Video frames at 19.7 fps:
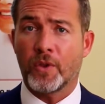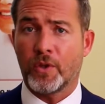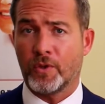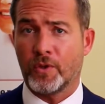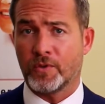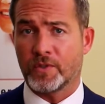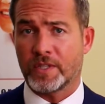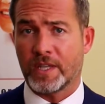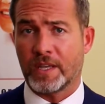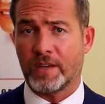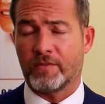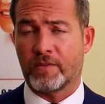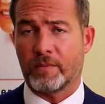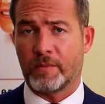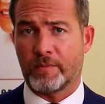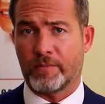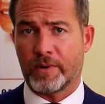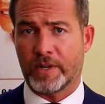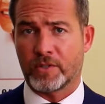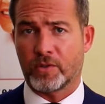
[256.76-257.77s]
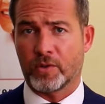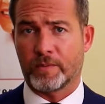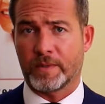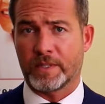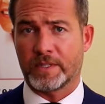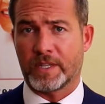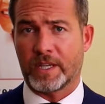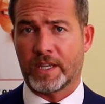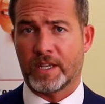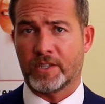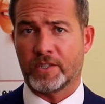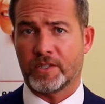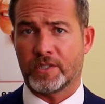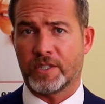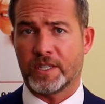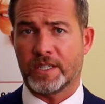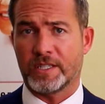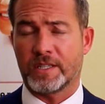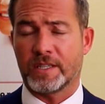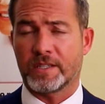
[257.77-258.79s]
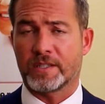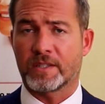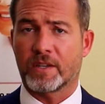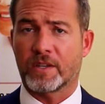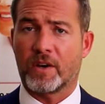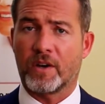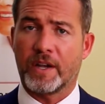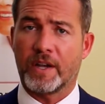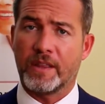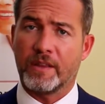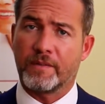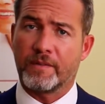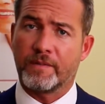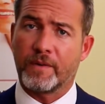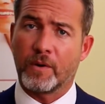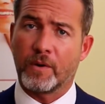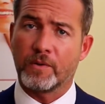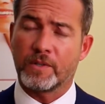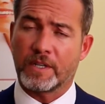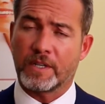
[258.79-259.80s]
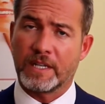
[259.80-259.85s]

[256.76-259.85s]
that you see from a breast augmentation is the scar in the fold